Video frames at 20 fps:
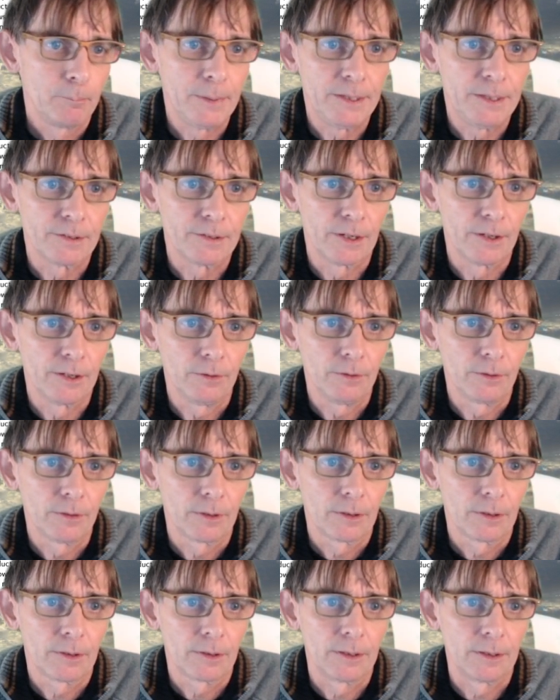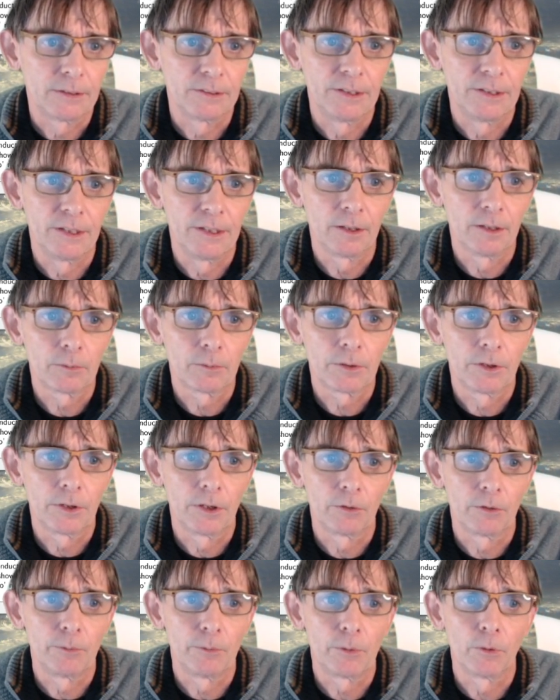P-channel, that is here,
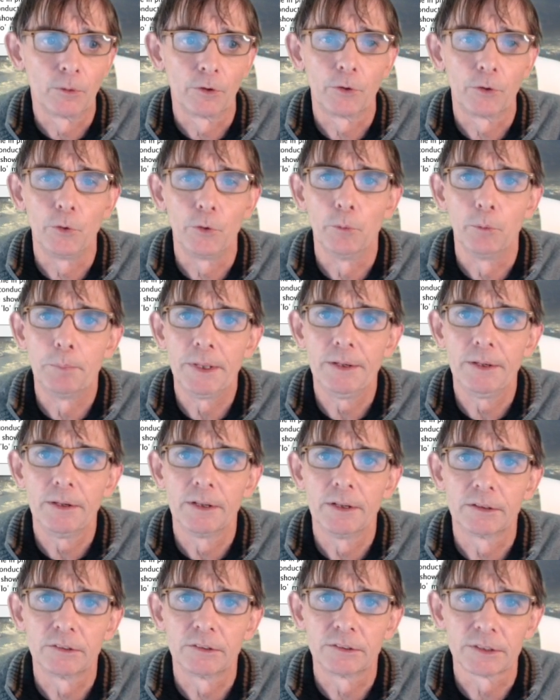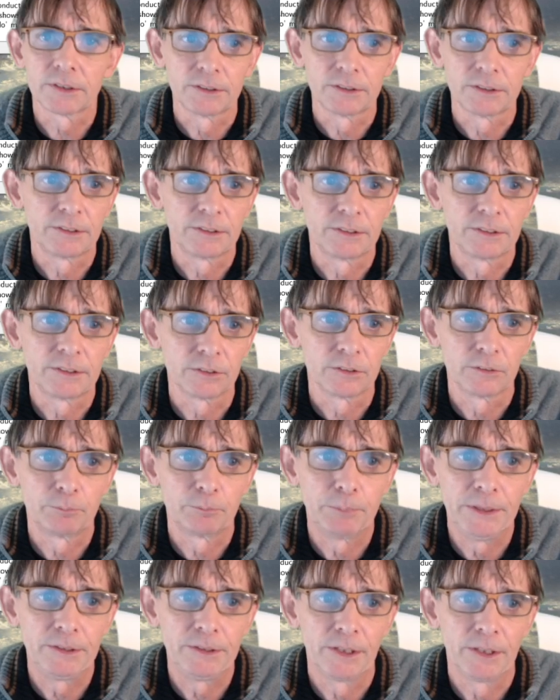we call it QP, that is transistor
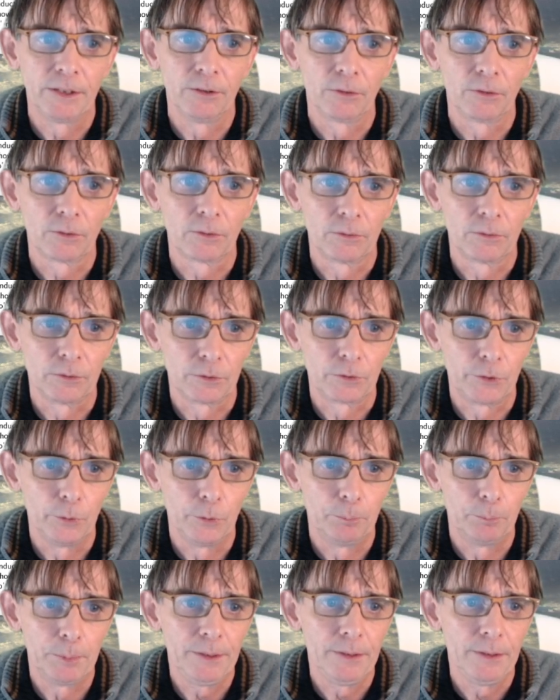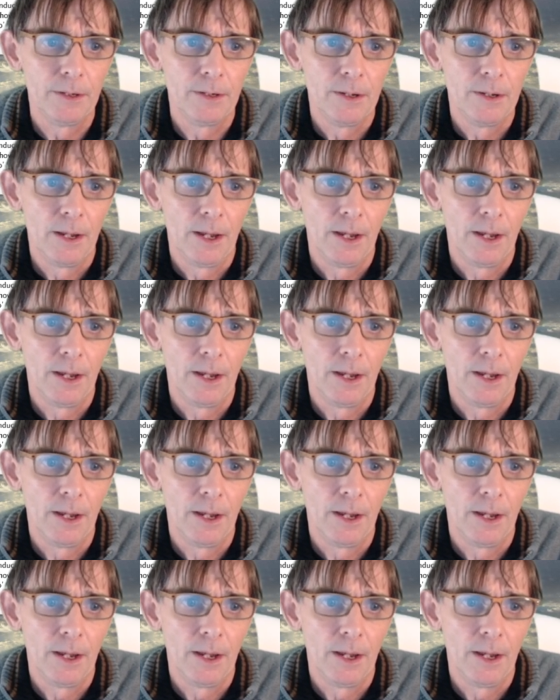P-channel called QP,